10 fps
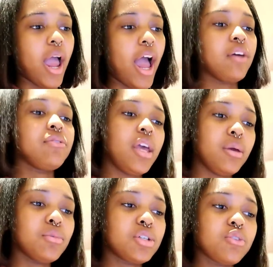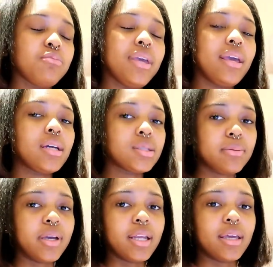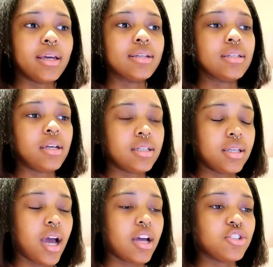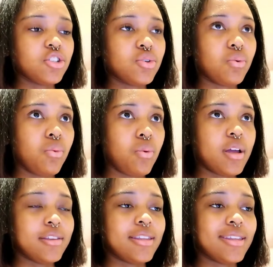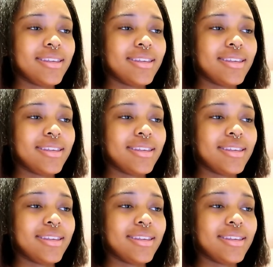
have the image of me explaining it attached with